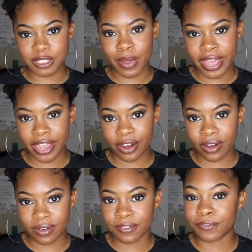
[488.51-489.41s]
my
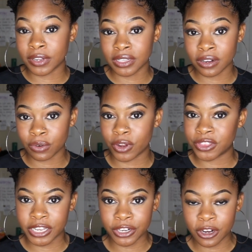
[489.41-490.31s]
hair fuller or
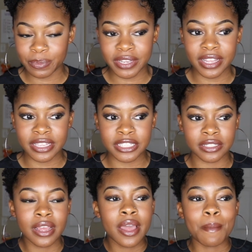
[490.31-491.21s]
thicker because
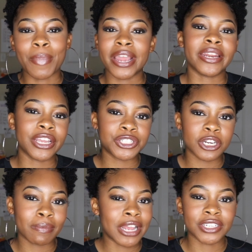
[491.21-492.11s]
by
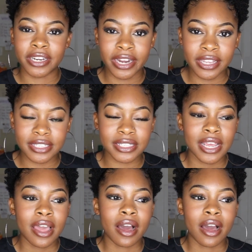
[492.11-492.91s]
nature, by genetics,